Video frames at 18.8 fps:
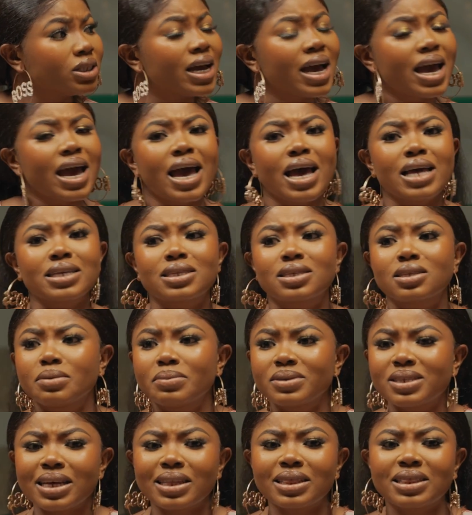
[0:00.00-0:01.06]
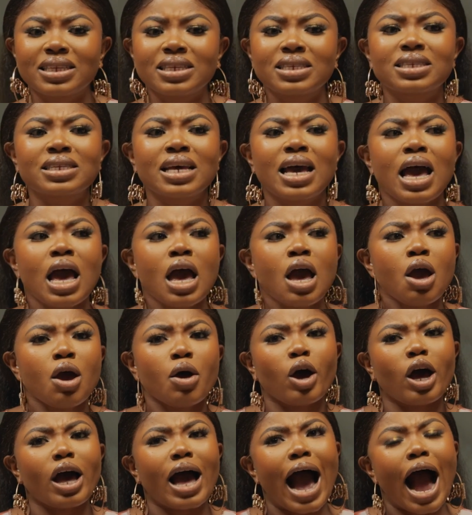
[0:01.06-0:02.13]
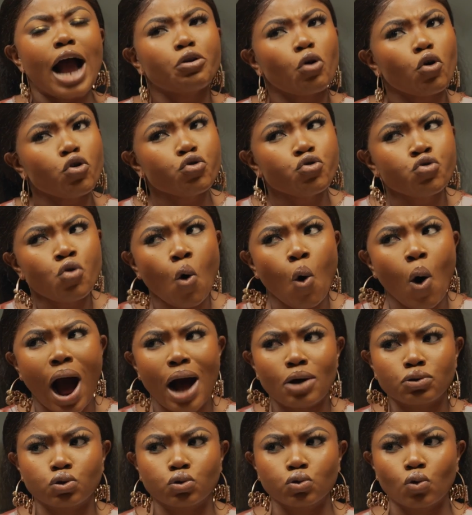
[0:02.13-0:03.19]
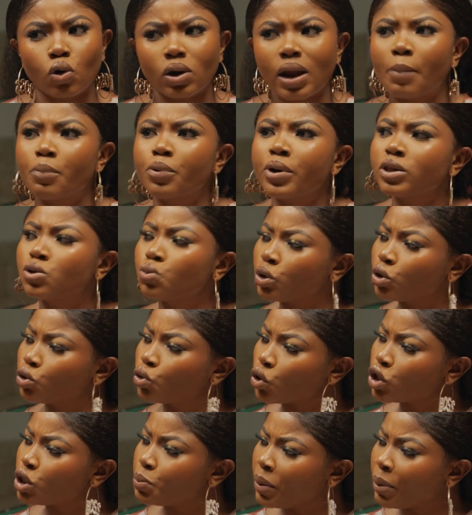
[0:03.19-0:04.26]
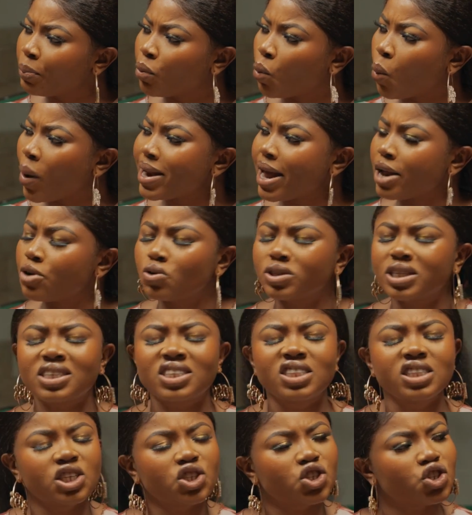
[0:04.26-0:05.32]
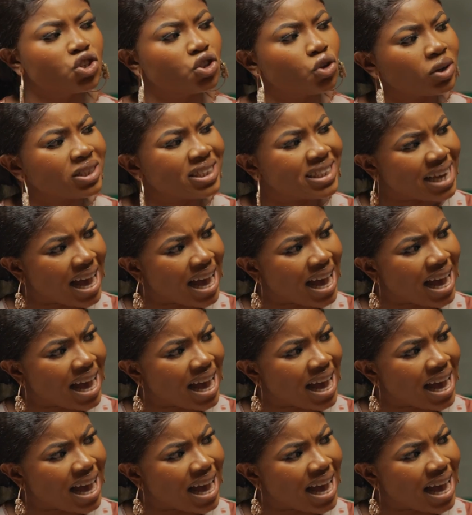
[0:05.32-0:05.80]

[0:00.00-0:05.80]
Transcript: Yes, imitate this. I don't know how to collaborate with those people when I know this niche is not